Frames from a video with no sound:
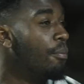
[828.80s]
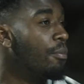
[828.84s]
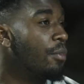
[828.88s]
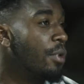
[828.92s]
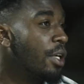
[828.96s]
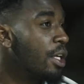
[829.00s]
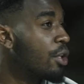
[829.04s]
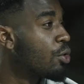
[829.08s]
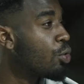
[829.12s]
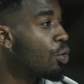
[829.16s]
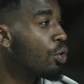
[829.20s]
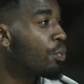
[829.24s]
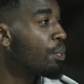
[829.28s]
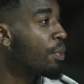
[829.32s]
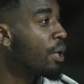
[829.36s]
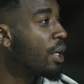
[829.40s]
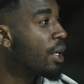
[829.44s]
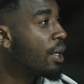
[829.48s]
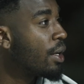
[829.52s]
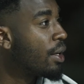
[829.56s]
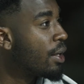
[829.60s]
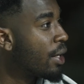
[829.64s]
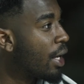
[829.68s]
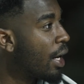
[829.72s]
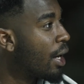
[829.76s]
he told
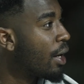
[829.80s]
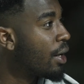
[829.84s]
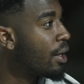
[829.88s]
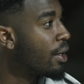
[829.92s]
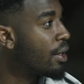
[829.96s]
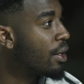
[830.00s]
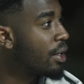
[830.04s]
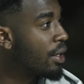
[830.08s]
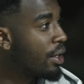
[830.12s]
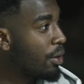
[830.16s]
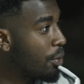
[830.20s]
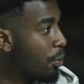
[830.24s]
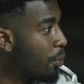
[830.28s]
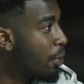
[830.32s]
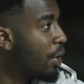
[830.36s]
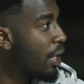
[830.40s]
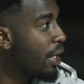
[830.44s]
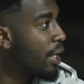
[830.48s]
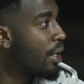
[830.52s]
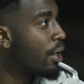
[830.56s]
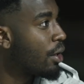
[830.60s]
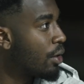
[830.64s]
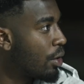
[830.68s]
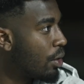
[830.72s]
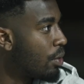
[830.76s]
me, he
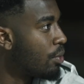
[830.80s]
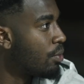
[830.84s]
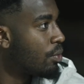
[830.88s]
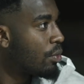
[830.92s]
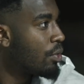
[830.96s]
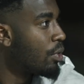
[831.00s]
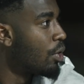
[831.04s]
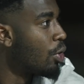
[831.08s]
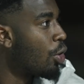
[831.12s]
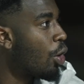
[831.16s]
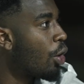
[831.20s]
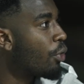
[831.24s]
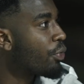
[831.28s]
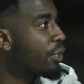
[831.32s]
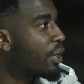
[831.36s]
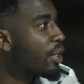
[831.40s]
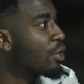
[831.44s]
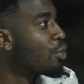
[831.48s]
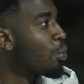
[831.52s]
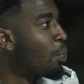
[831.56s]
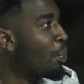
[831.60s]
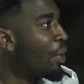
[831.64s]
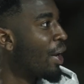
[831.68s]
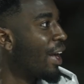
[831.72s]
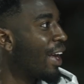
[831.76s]
really loved it
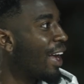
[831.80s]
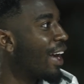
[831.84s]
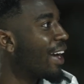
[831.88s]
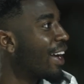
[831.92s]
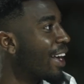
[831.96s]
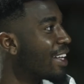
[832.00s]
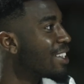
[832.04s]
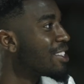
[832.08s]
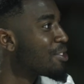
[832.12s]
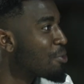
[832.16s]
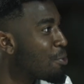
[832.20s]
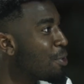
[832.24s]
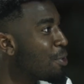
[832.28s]
to play against